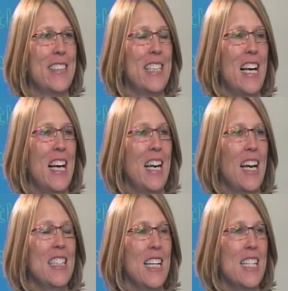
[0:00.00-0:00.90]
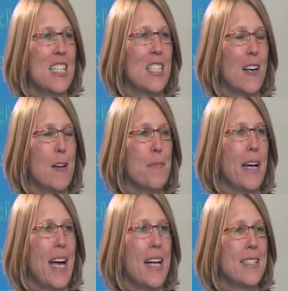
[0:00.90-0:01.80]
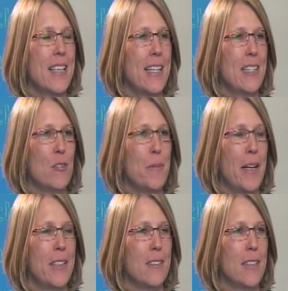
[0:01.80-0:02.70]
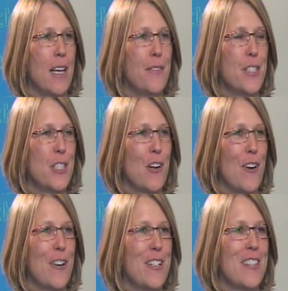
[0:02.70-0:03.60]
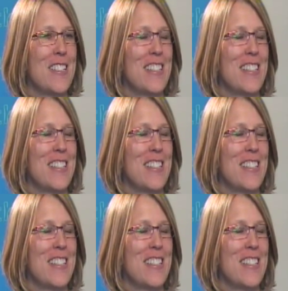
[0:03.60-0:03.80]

And I'd like to start by asking you about your life as an artist.